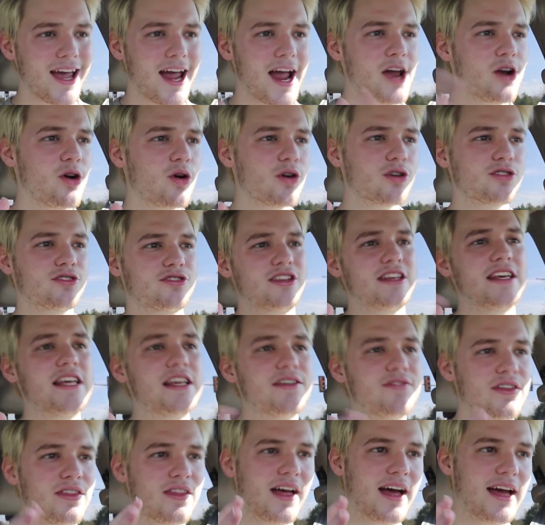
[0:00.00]
in order to
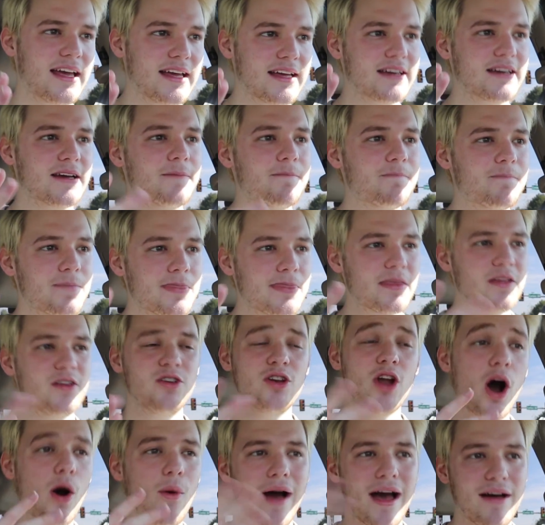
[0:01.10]
even like
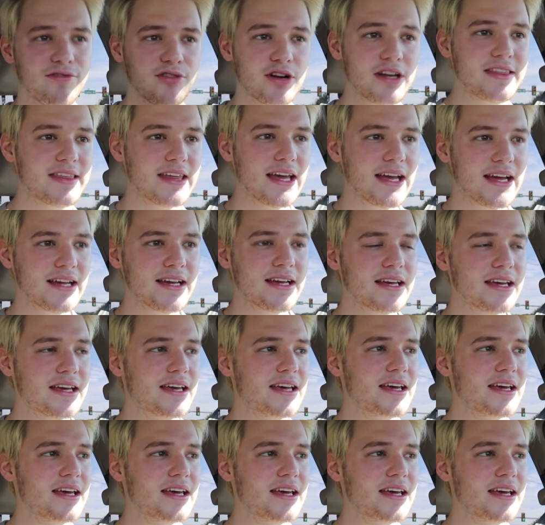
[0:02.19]
know everything.